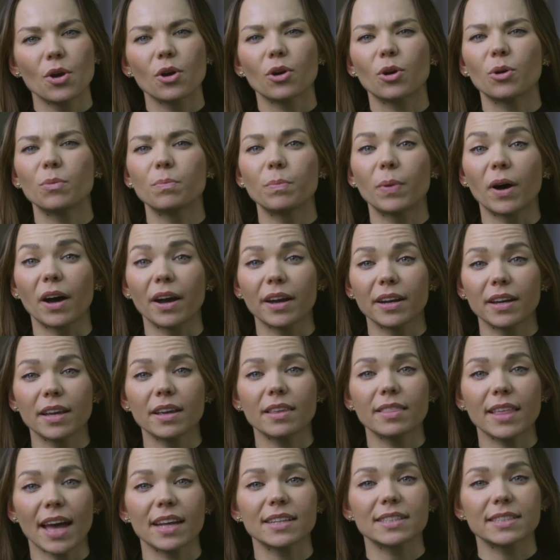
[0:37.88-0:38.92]
Combining
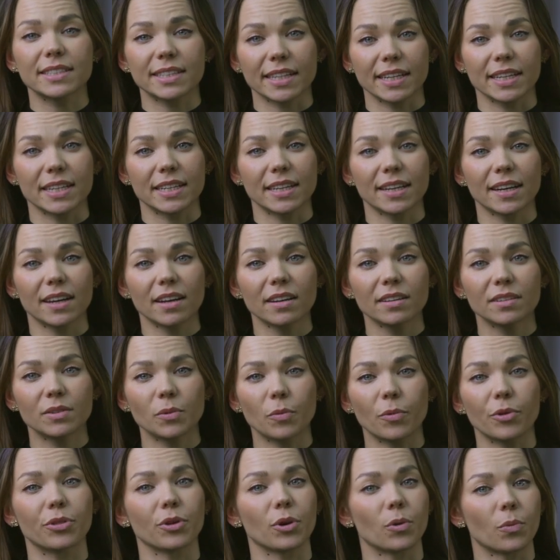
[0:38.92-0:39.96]
that data
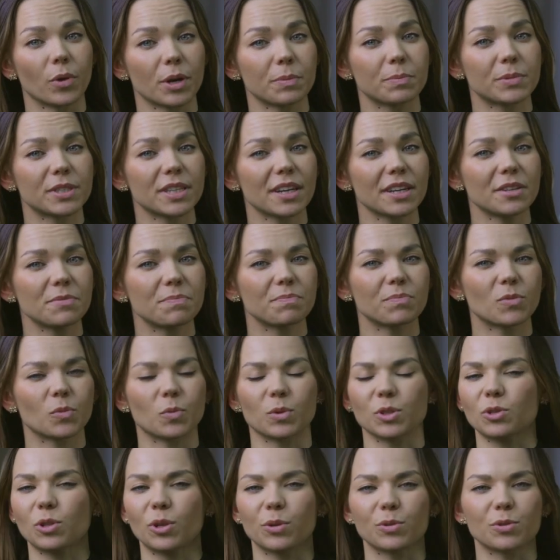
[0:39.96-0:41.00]
with your website
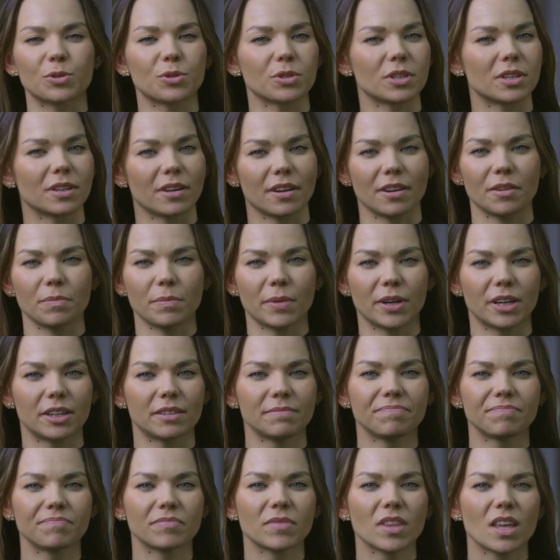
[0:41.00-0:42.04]
was close to a nightmare.
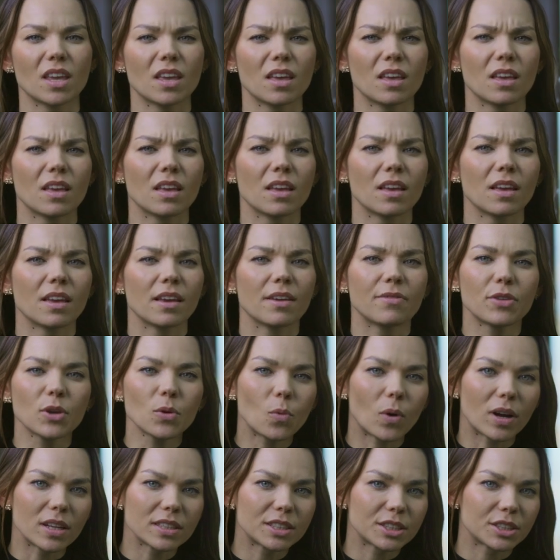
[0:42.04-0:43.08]
If you
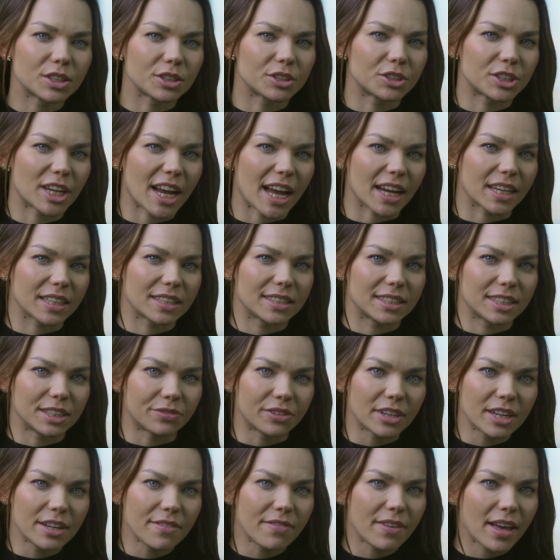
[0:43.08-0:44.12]
wanted to track
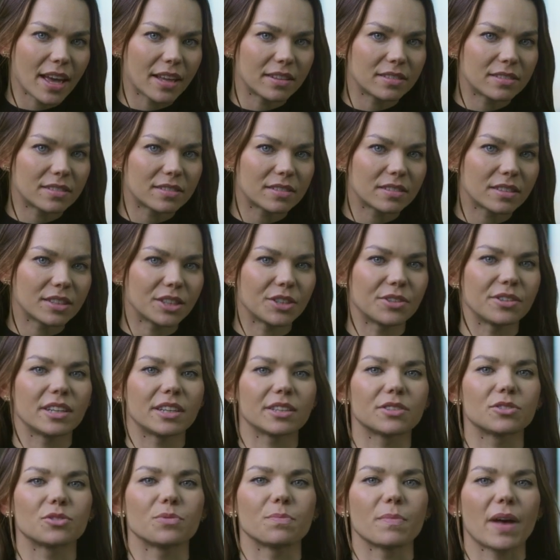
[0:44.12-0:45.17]
different events, you
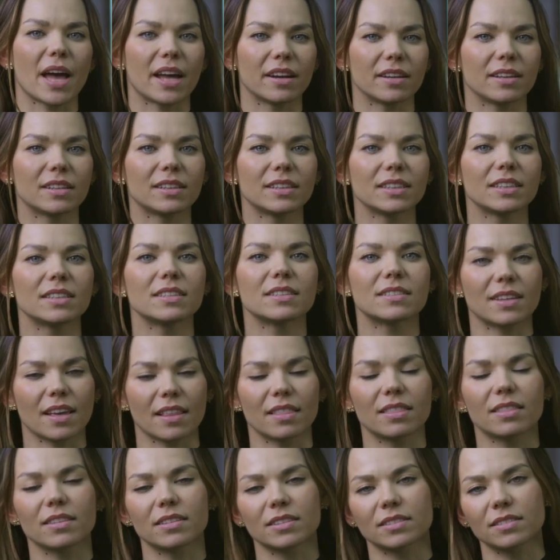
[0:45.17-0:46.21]
needed to manually
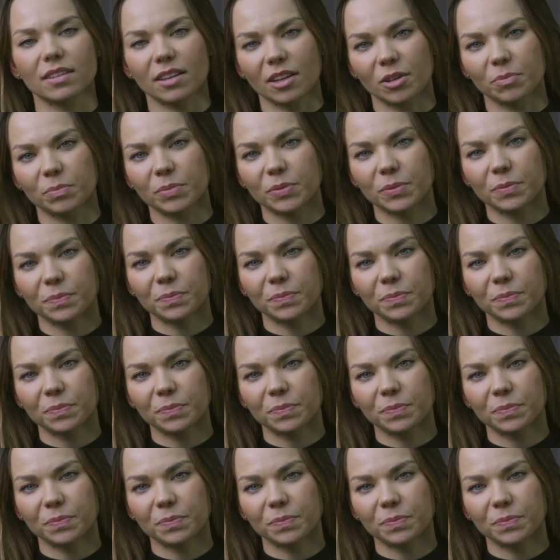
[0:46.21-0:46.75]
set this up.